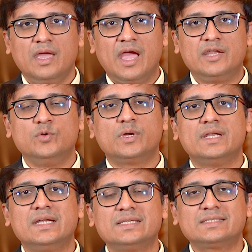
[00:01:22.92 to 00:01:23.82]
And you
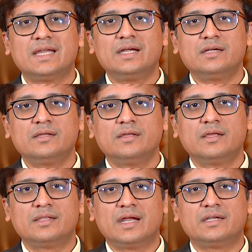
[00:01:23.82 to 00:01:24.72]
can understand
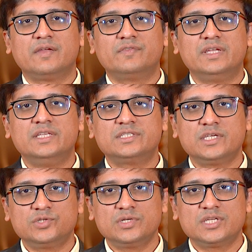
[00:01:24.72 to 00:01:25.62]
that if the
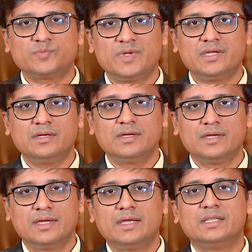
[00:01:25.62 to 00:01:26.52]
incision is big,
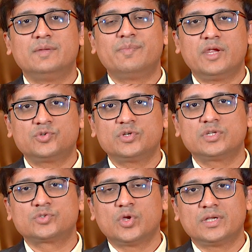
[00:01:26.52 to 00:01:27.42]
the patient
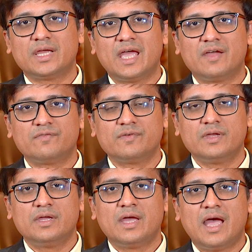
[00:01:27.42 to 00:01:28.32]
is going to have
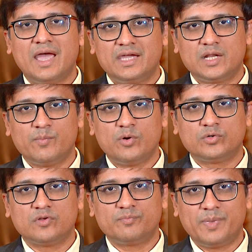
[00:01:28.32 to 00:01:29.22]
higher
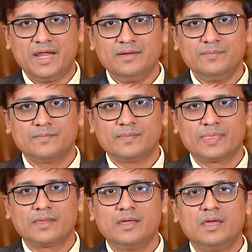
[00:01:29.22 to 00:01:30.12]
amount of pain.
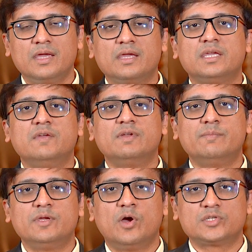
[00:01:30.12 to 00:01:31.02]
He
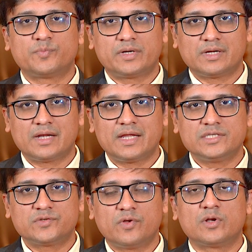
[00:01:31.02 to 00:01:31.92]
will be
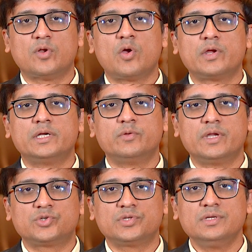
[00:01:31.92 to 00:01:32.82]
hospitalized for a longer
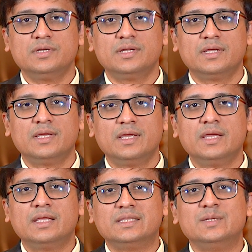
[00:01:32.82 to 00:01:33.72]
duration.
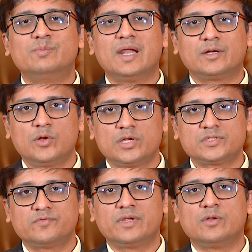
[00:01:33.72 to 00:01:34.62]
The blood
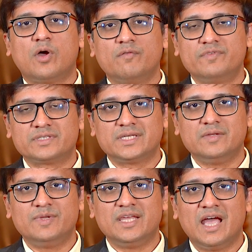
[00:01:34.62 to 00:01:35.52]
loss will
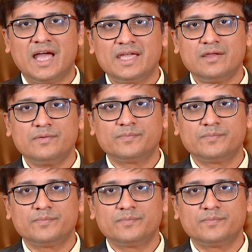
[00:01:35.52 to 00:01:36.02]
obviously be higher,